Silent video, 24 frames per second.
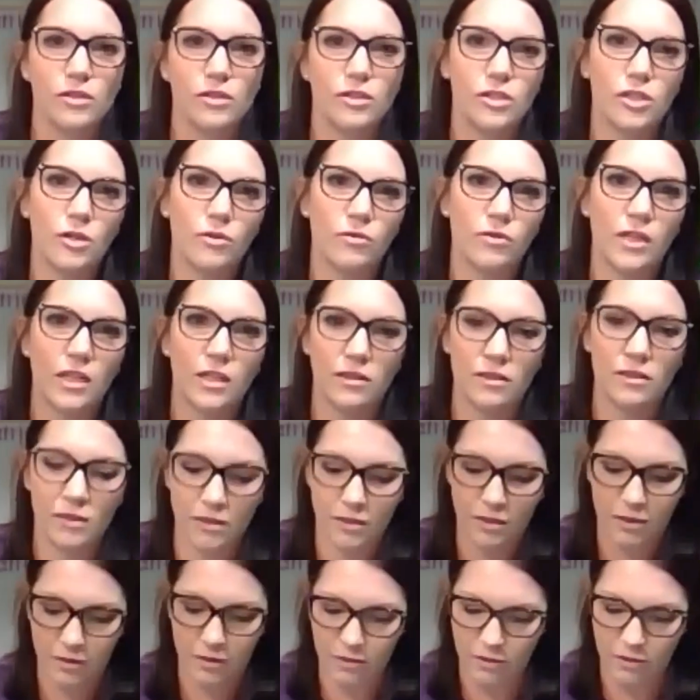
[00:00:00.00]

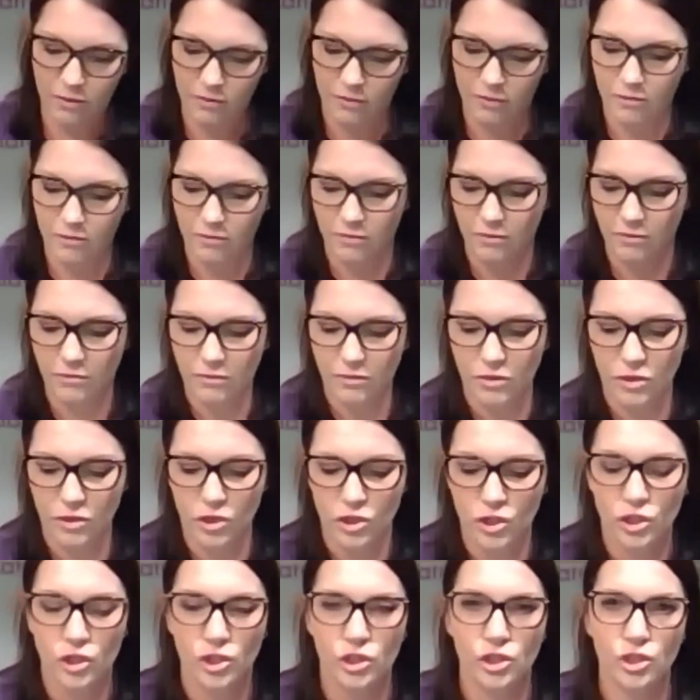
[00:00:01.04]
donuts,
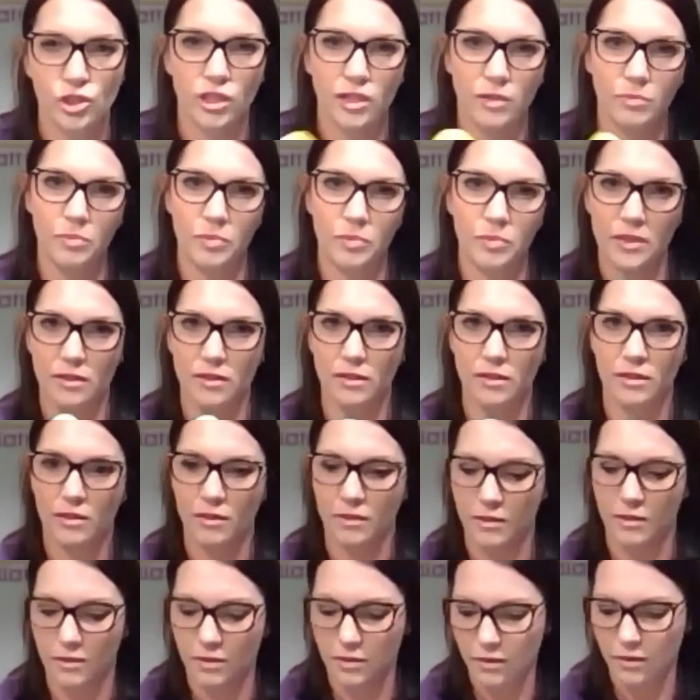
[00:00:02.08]
chips,
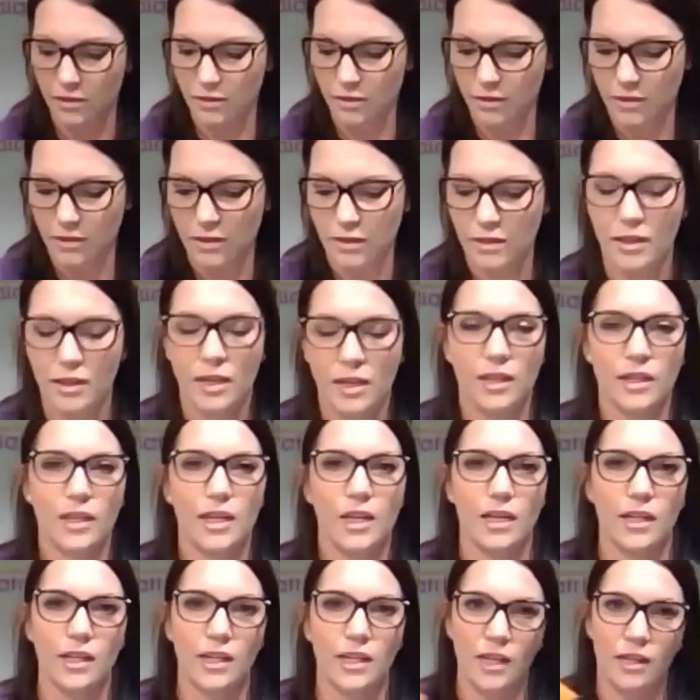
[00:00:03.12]
and
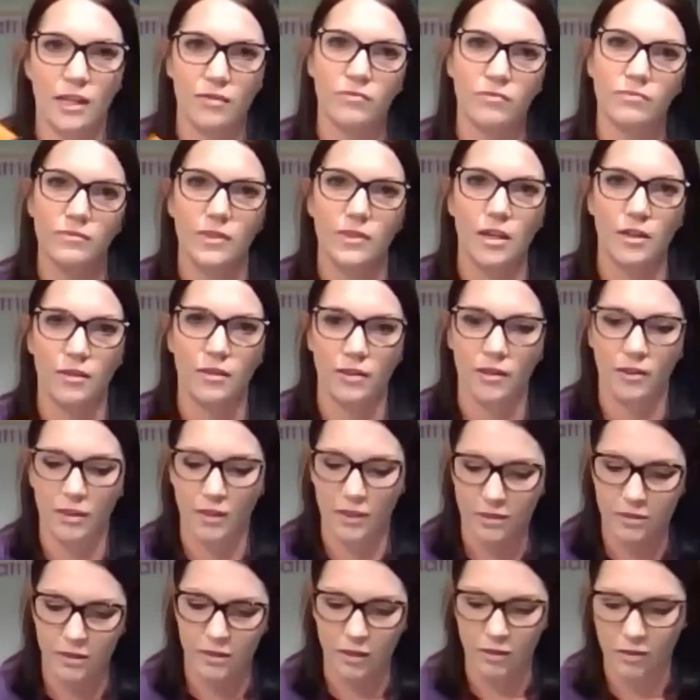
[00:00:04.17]
candy are the
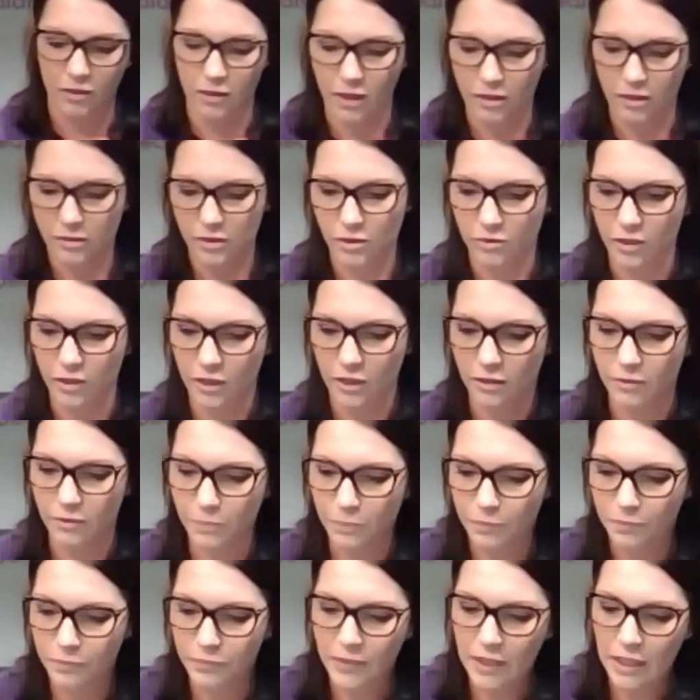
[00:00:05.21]
things that are not so good.
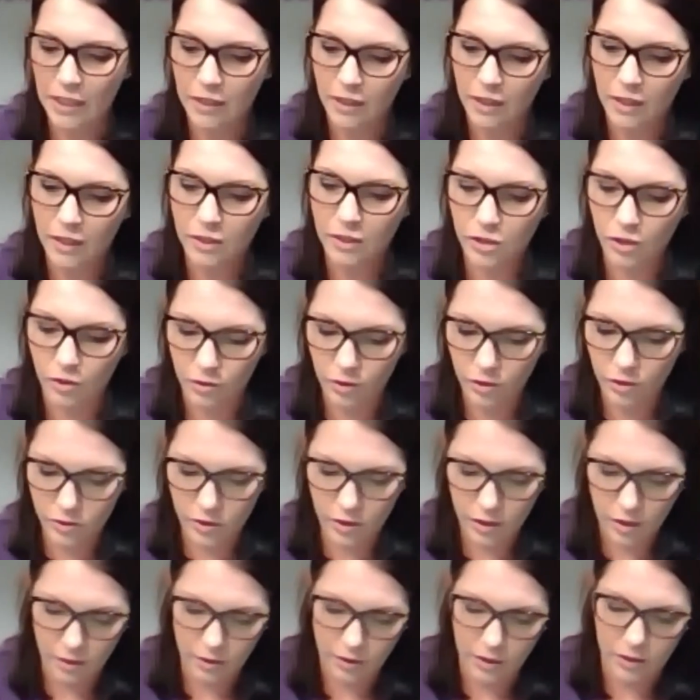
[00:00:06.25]
So those
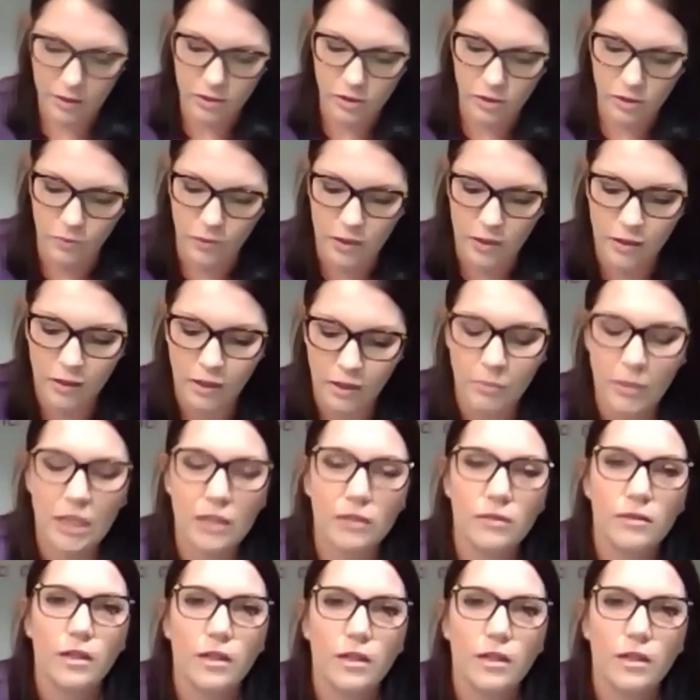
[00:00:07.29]
are the things you want to limit.